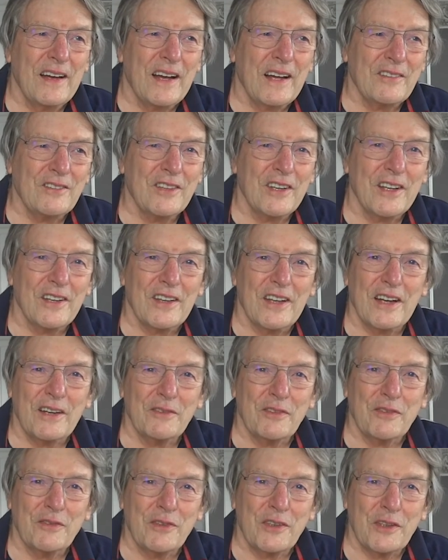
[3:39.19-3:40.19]
I'd rather
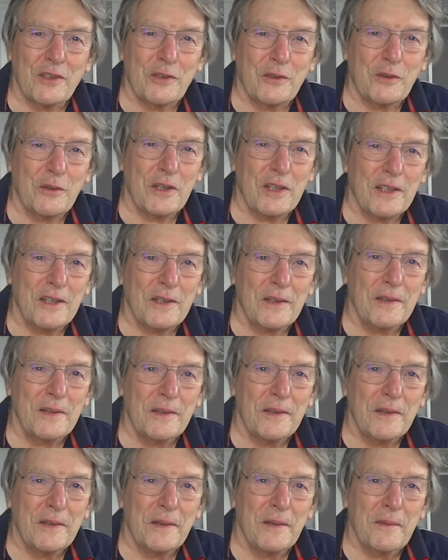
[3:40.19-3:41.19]
have a few
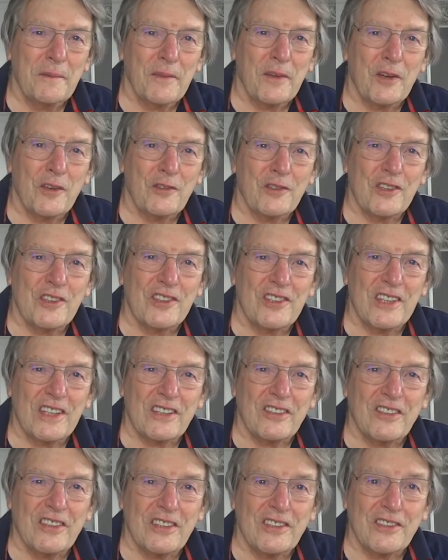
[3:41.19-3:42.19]
Honda
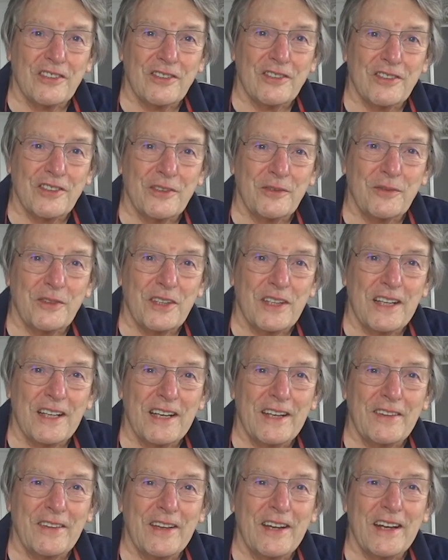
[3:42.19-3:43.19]
60s or something
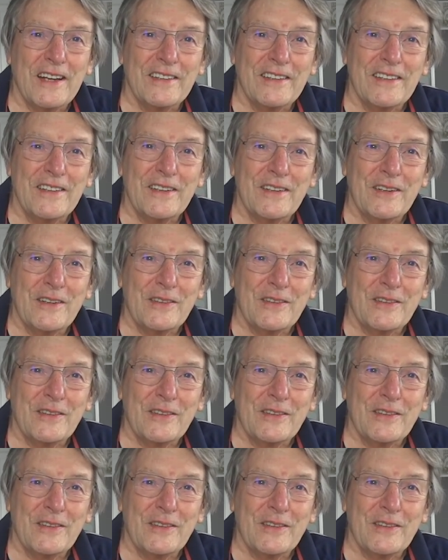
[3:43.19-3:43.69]
like that.